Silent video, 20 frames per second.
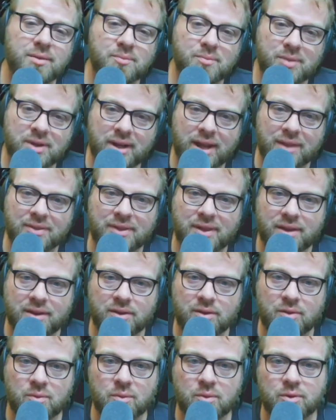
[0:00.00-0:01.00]
but not the end
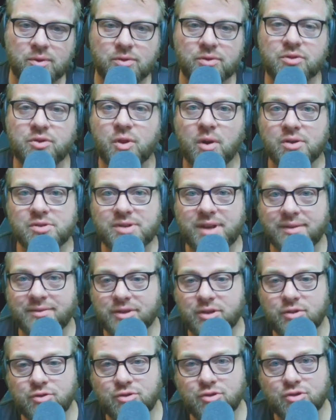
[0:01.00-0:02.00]
of the world. You also have
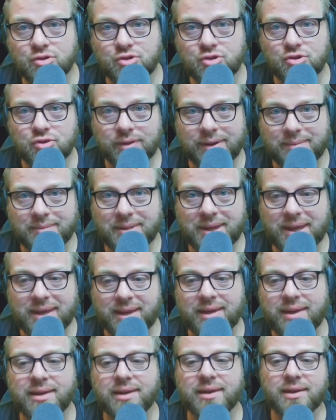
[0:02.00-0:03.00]
to use your stream
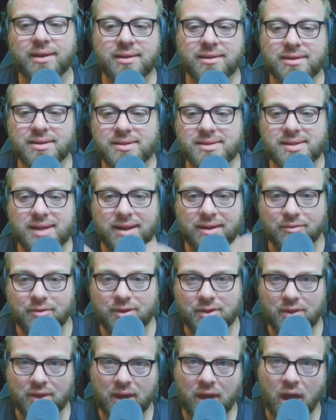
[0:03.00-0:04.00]
key to set
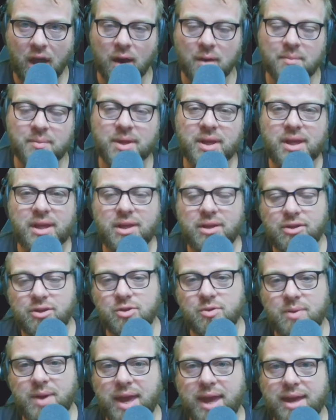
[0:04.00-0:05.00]
everything up.
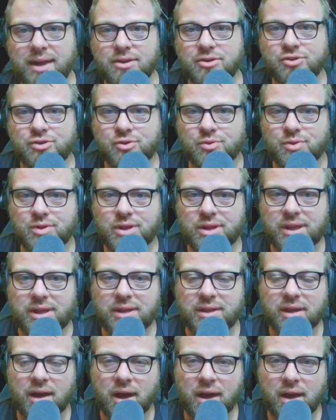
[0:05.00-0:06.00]
You can't do
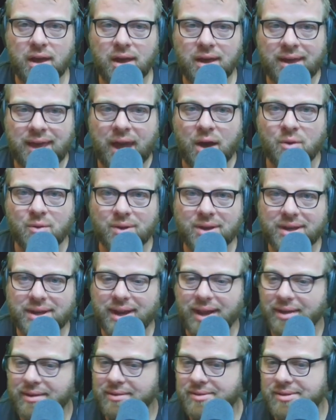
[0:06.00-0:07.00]
the account
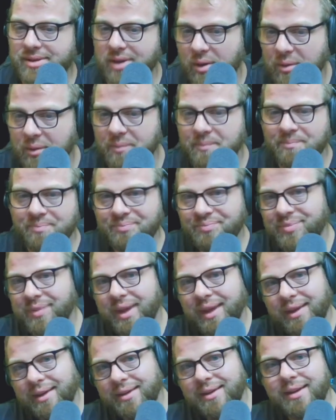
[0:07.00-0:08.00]
connect. So
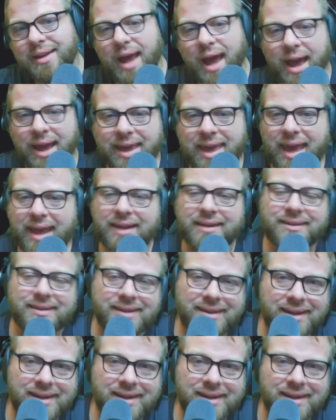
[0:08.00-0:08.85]
again,